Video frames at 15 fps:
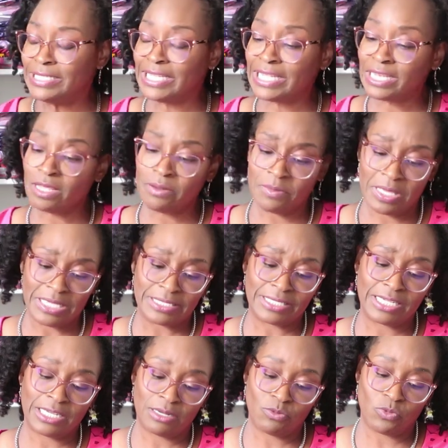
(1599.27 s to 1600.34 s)
Is
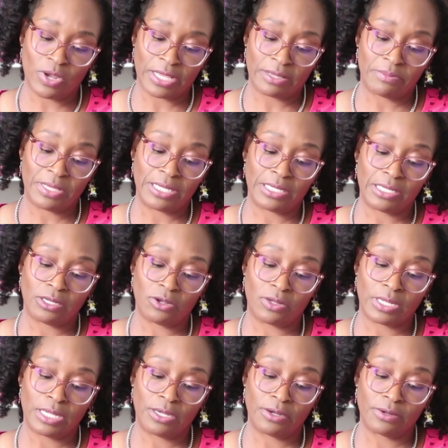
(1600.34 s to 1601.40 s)
denim recommended
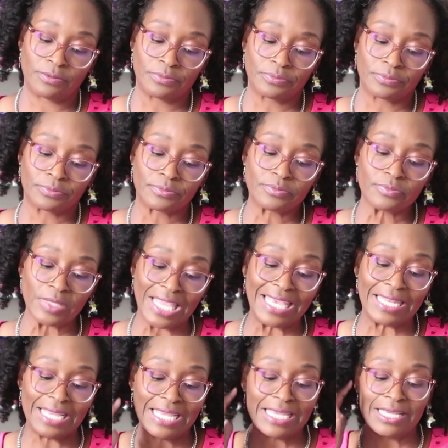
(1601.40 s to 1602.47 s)
on here?
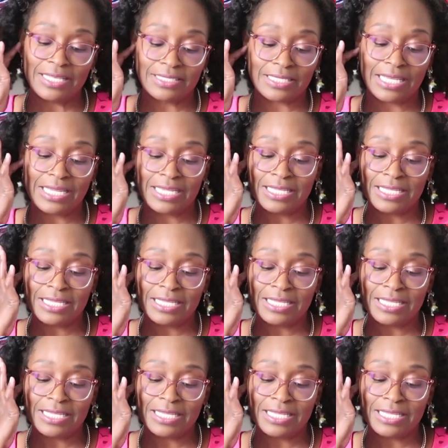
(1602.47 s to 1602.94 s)
It is.